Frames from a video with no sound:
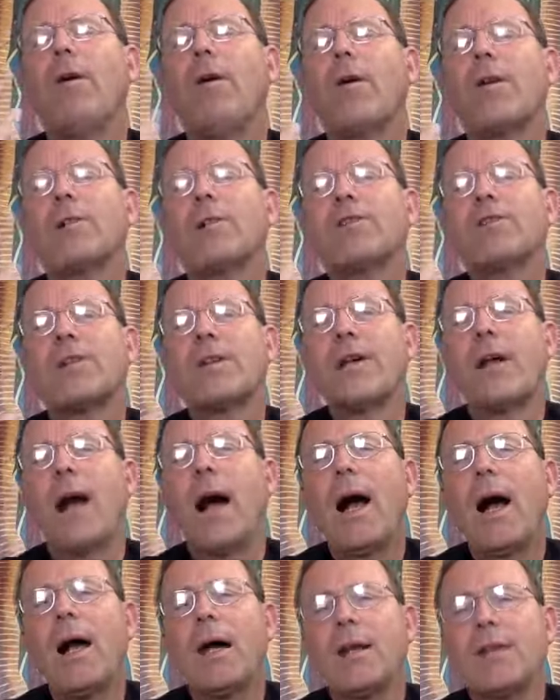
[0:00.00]
false
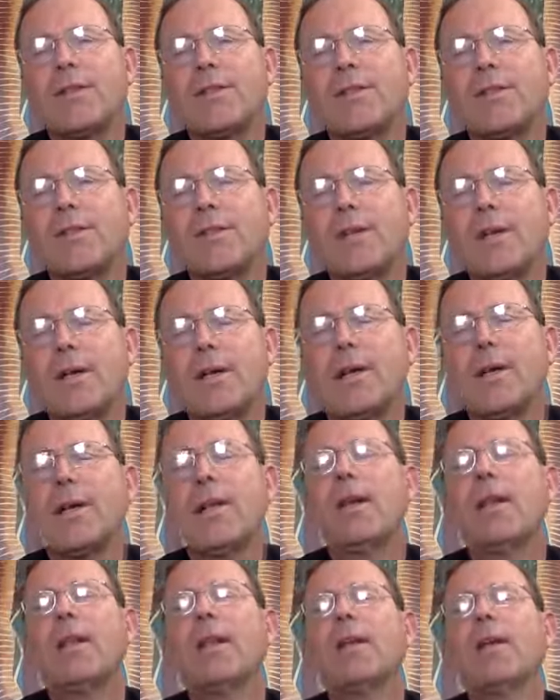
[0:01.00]
gods.
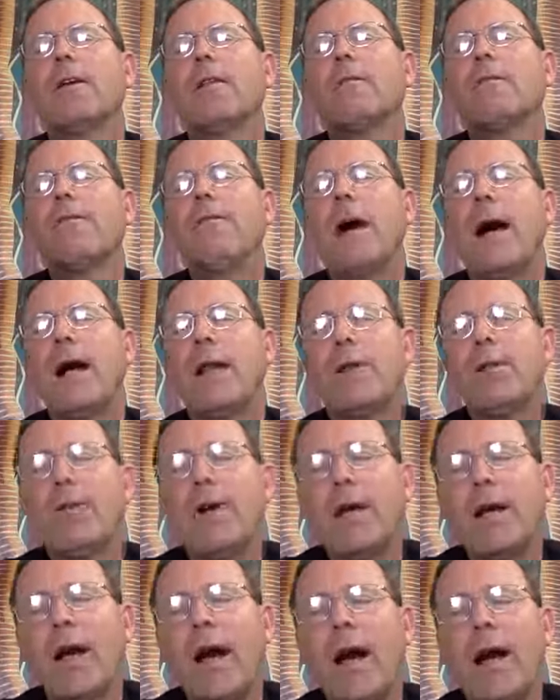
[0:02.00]
They're
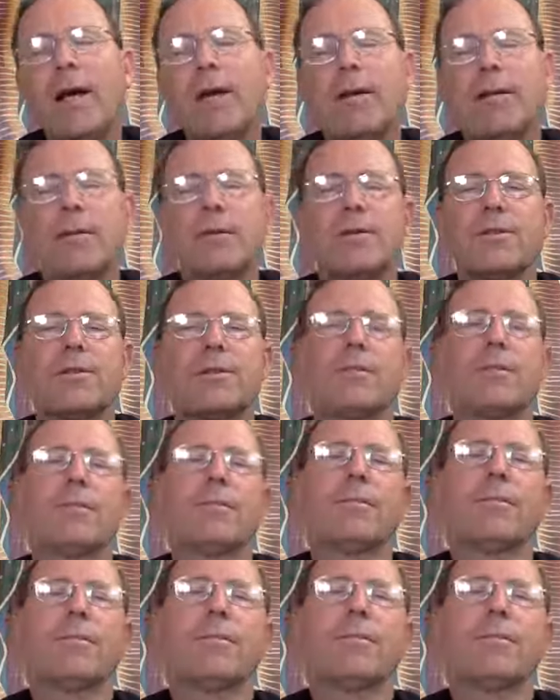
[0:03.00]
following idols.